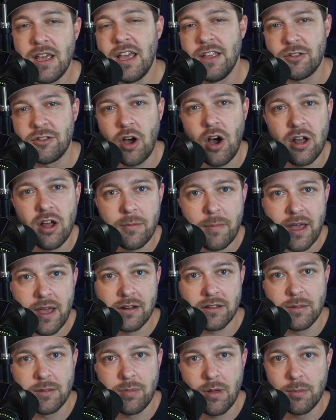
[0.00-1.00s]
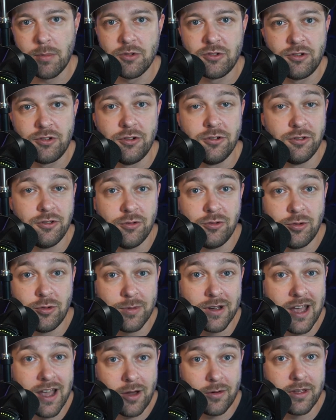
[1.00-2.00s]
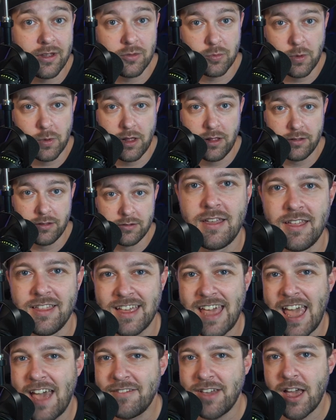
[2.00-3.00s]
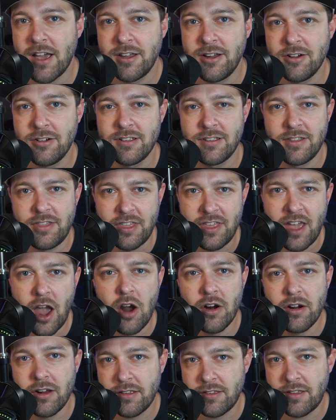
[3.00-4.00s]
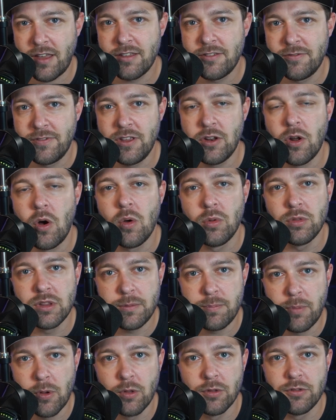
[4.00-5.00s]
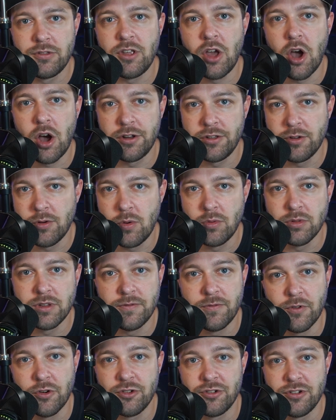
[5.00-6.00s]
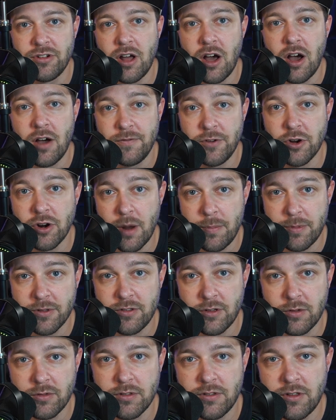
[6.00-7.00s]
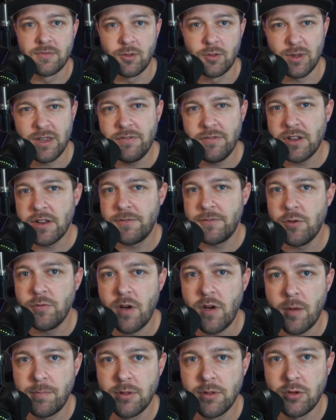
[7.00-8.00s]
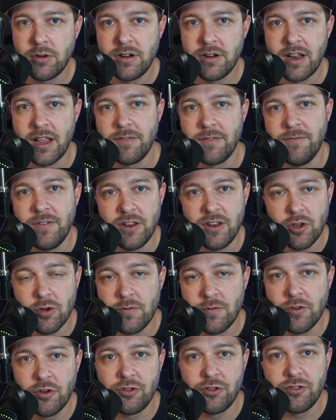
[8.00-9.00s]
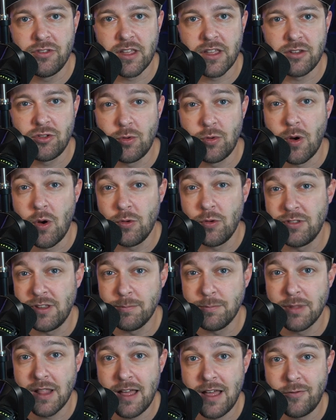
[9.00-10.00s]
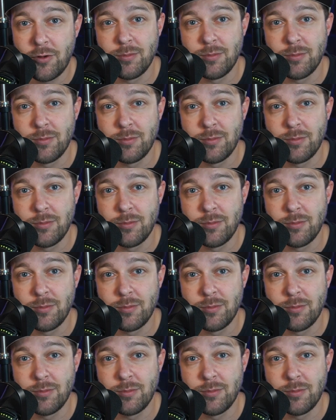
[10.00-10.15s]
it's automatically published to your YouTube account as well. The caveat here is that the RSS feed only pulls the audio-only version of your episodes. So even if you've uploaded a video version like to a hosting platform